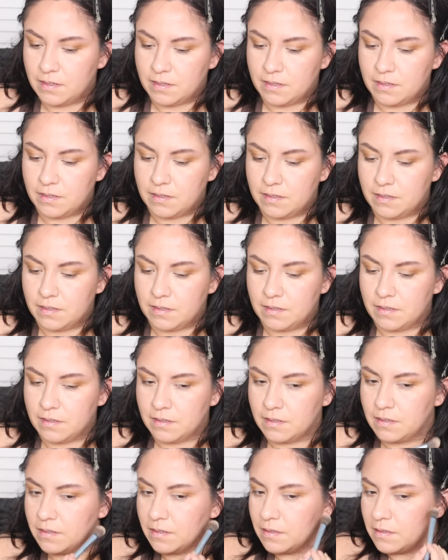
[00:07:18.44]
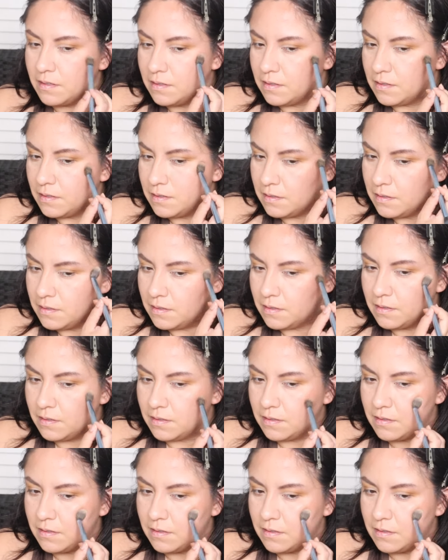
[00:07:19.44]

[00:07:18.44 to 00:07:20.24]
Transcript: (silence)